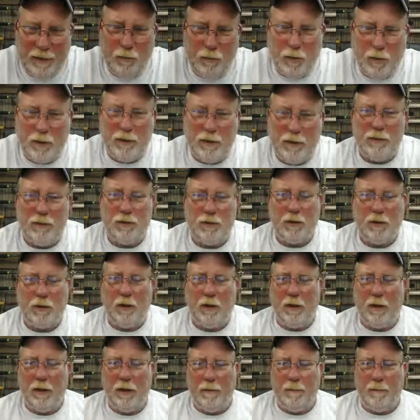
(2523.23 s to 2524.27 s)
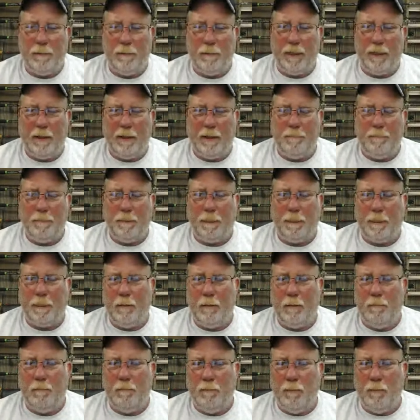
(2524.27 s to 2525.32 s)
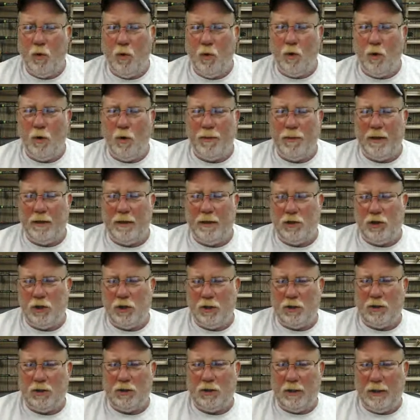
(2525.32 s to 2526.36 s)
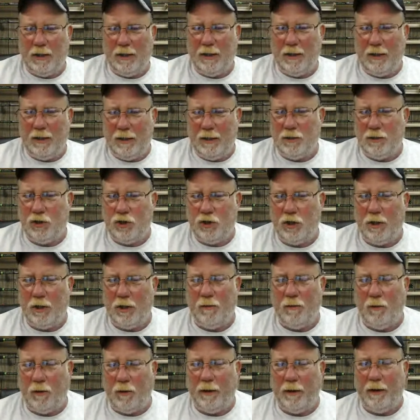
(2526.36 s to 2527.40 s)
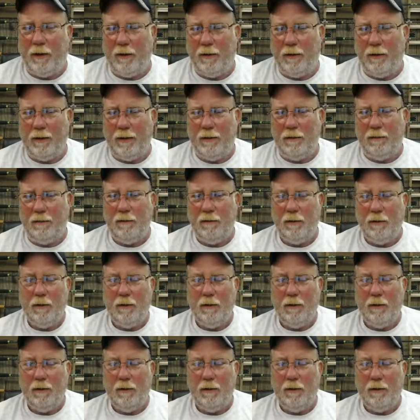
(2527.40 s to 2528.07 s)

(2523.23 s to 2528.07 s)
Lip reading: was more than just in his general area,